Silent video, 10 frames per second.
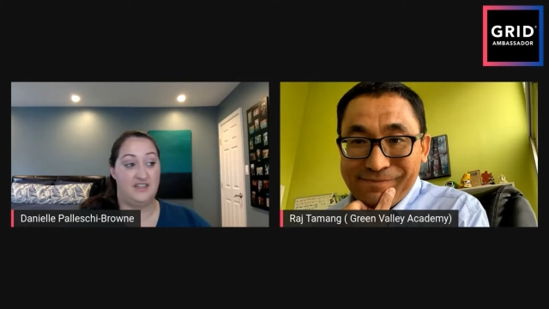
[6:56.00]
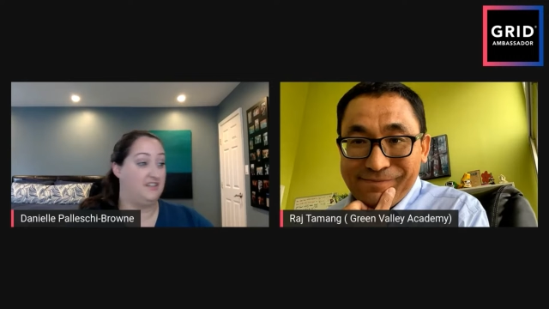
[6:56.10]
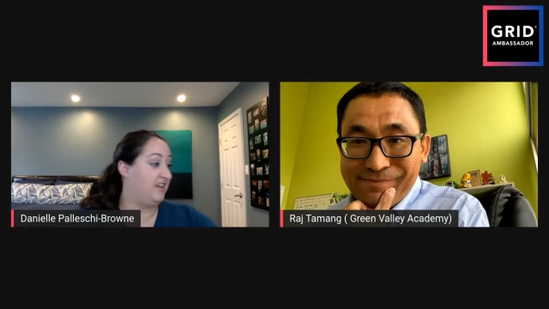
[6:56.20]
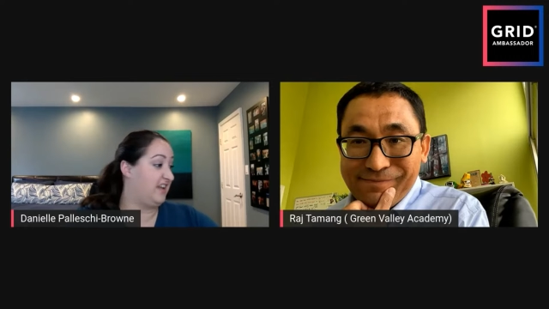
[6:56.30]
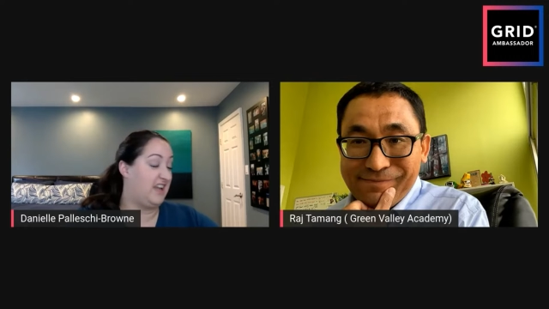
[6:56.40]

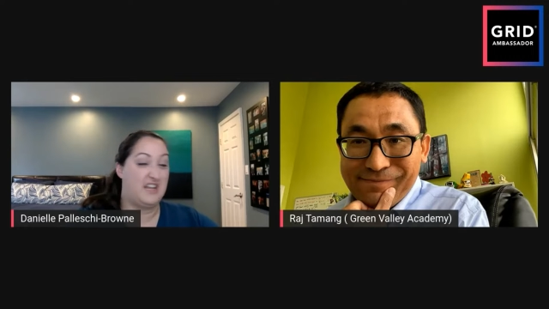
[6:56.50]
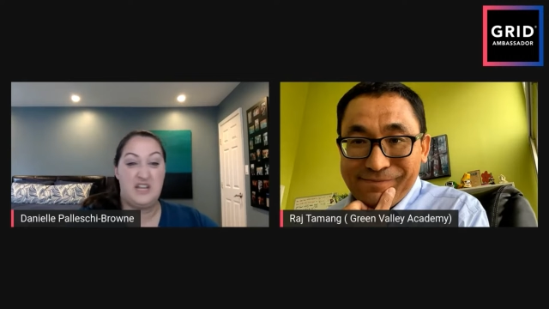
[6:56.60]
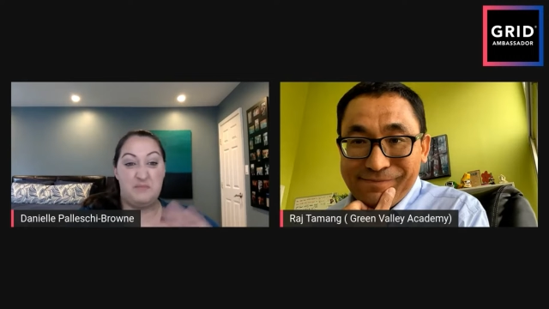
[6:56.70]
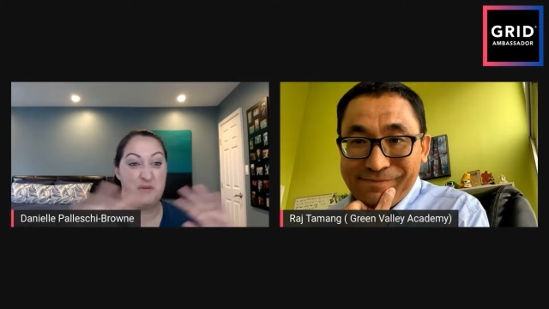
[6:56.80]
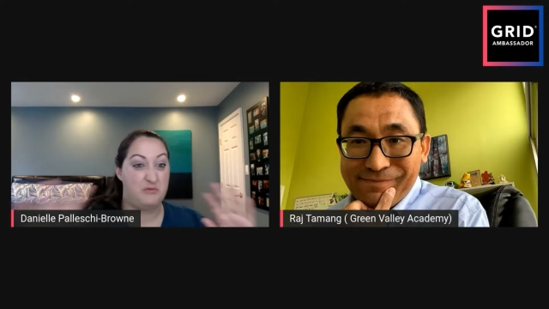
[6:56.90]
Speaker 1: They're yeah. like, it
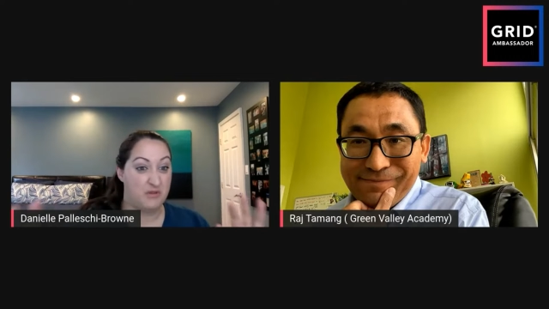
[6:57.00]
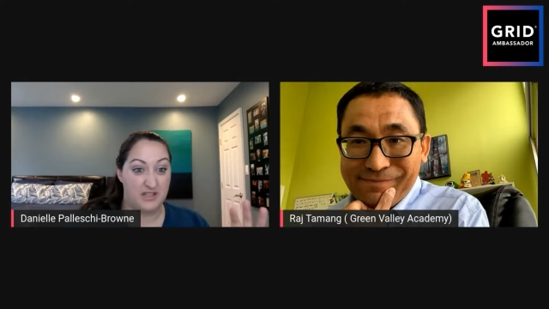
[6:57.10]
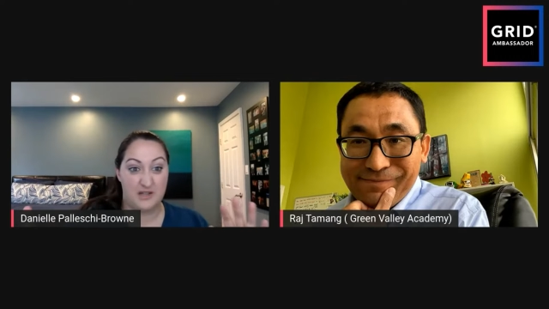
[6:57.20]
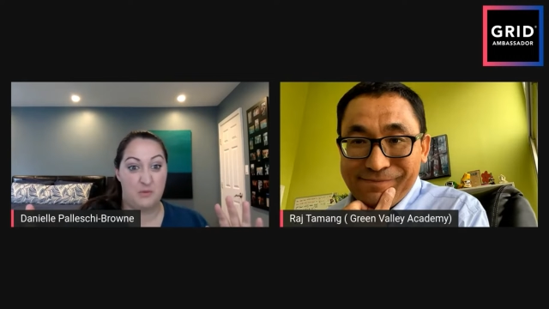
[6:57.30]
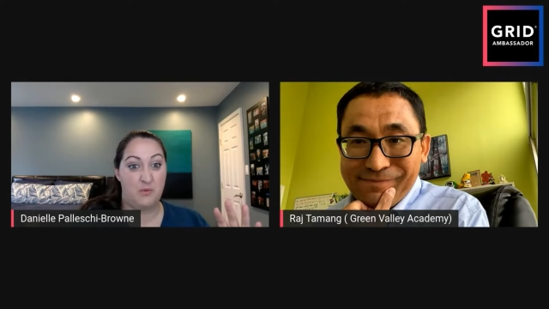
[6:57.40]
would be
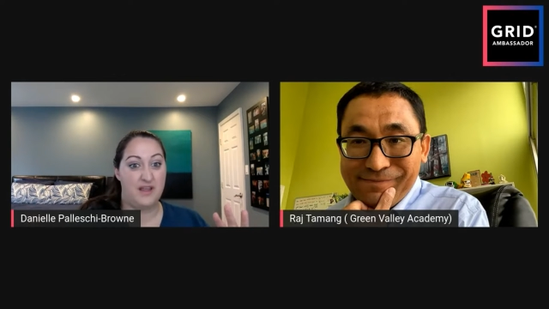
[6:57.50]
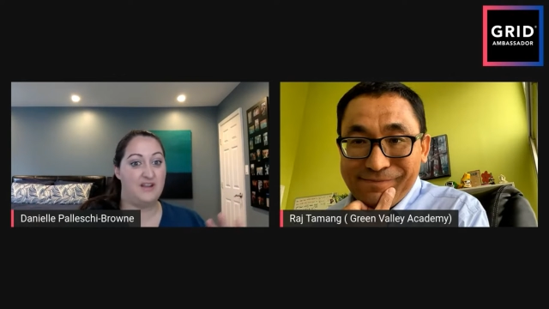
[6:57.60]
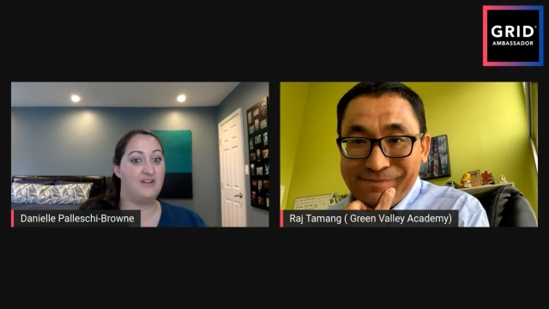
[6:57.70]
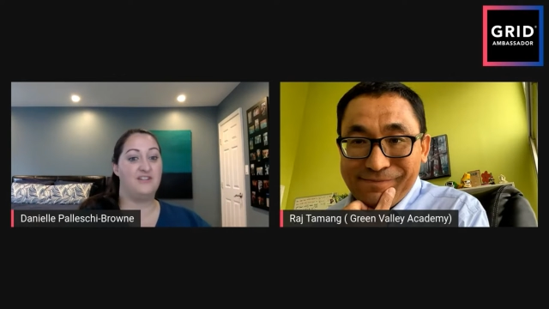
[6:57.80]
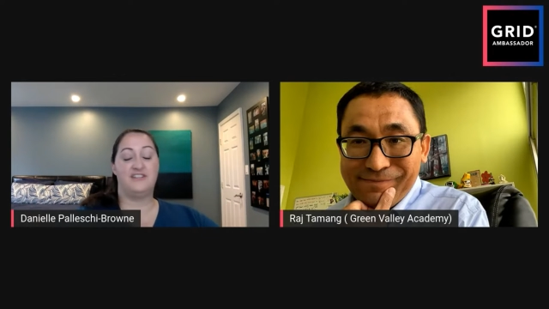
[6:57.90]
really
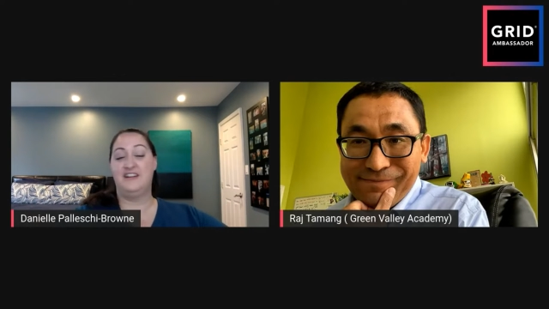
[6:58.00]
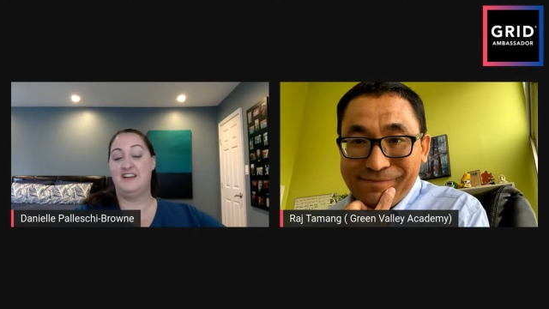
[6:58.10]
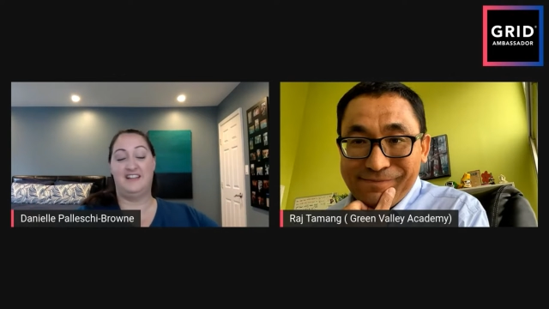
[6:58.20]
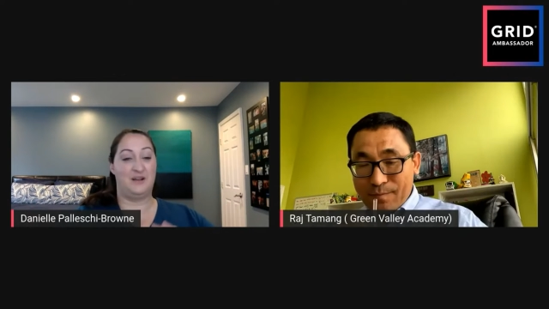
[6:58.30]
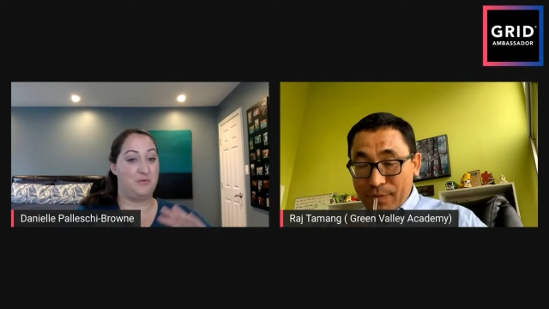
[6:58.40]
weird.
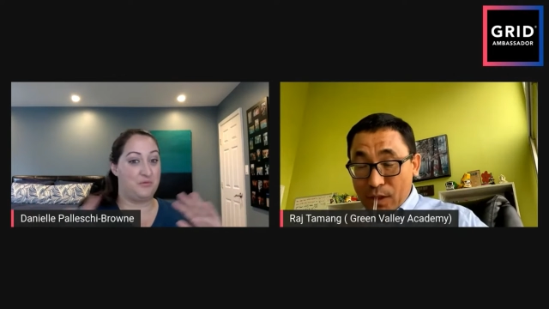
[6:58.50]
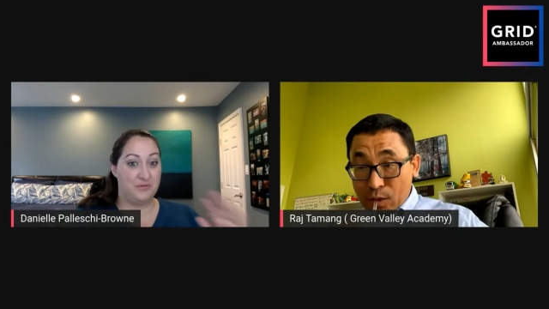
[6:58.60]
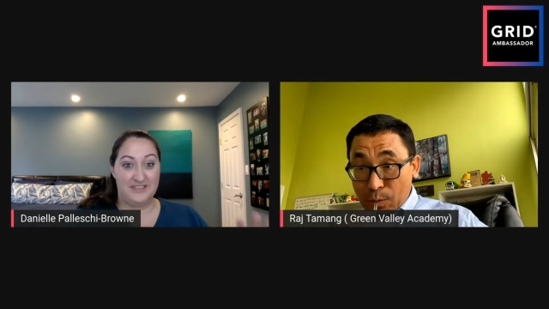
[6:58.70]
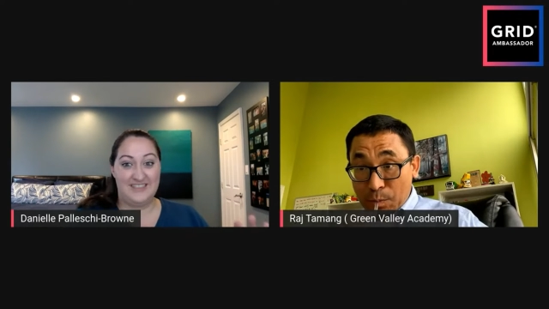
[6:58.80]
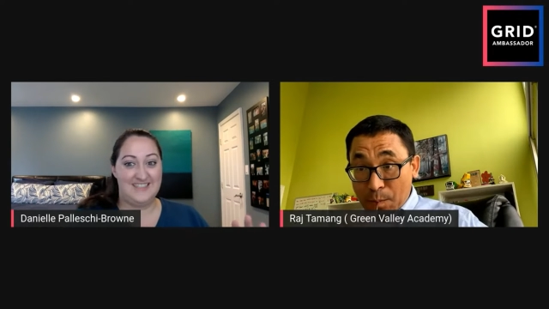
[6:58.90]
Like, we're
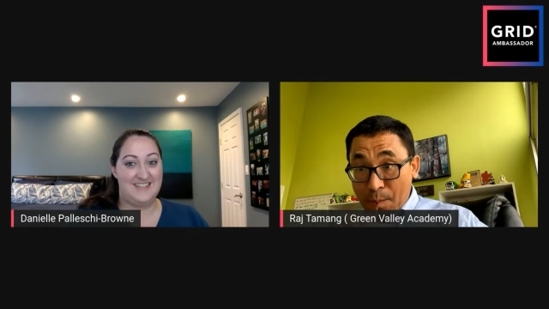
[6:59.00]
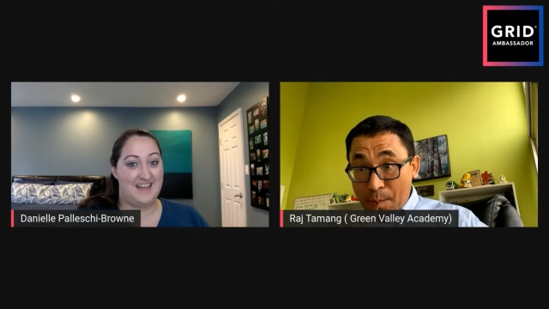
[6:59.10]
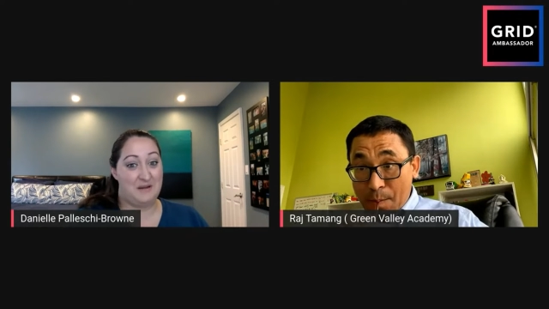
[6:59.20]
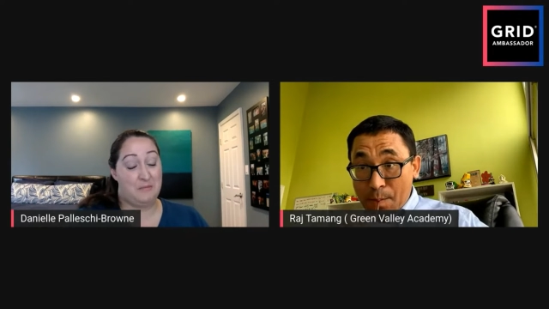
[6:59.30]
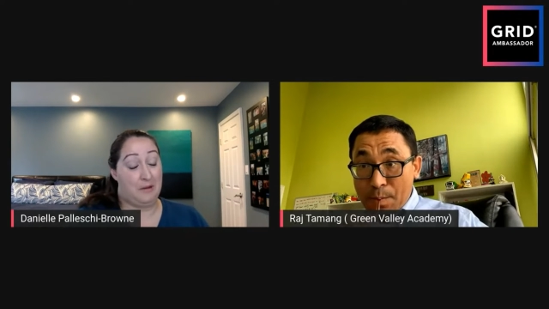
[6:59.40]
really into
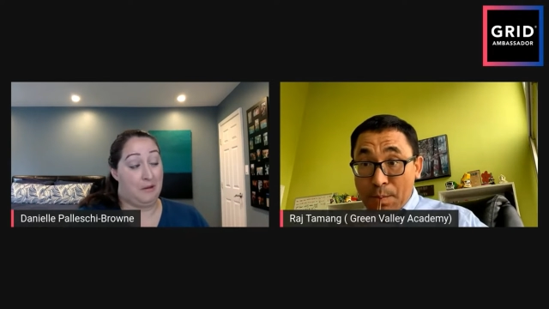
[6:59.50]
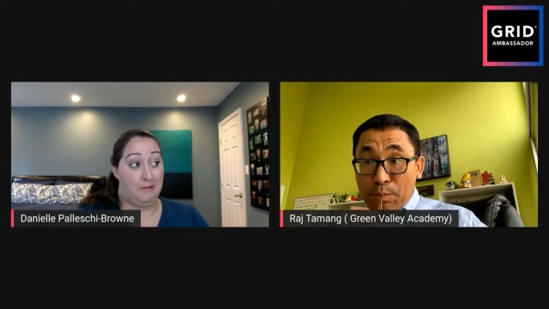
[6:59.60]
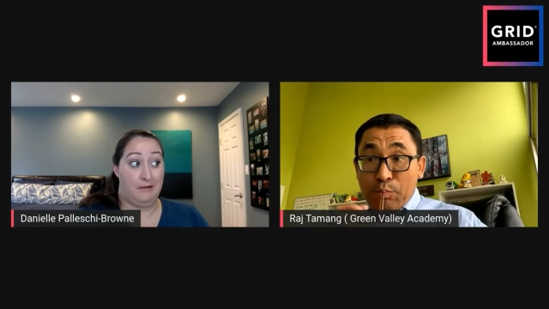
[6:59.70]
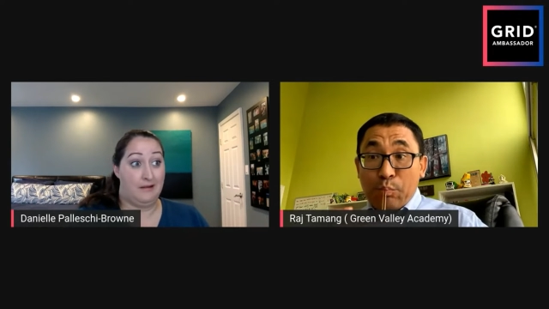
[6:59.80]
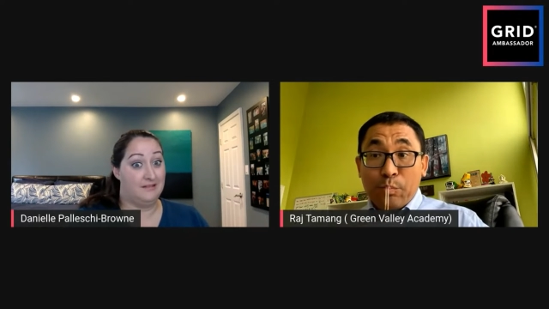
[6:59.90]
that. I'm like,
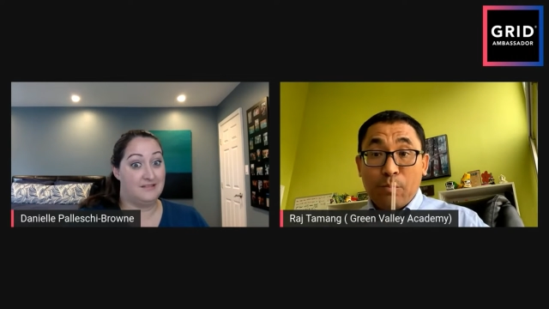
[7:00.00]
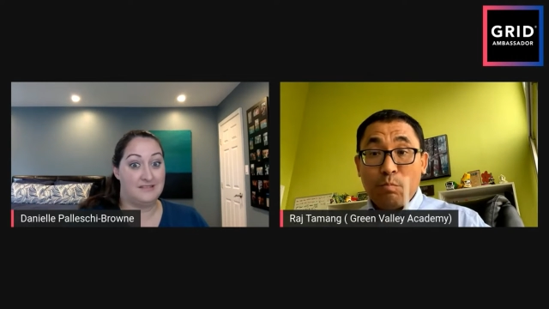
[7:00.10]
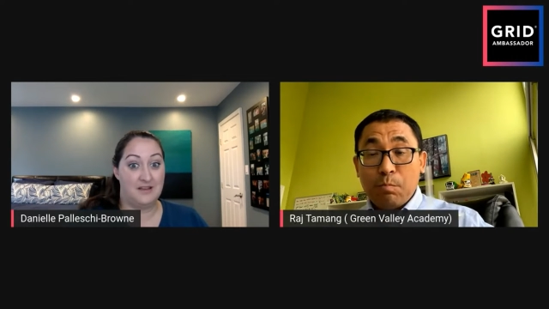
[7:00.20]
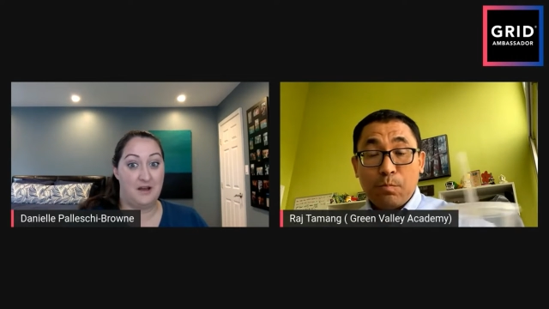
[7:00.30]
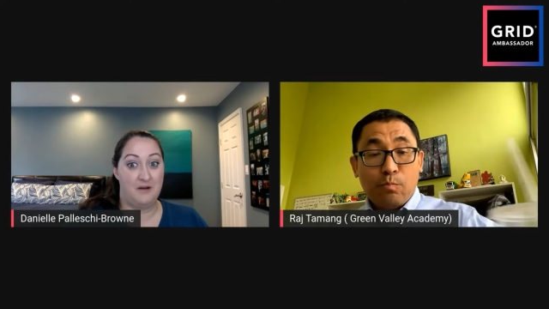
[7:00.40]
all right,
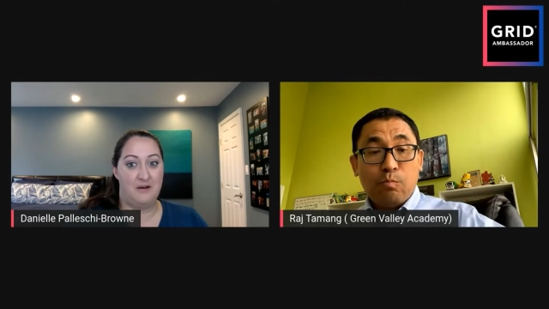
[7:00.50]
let's go.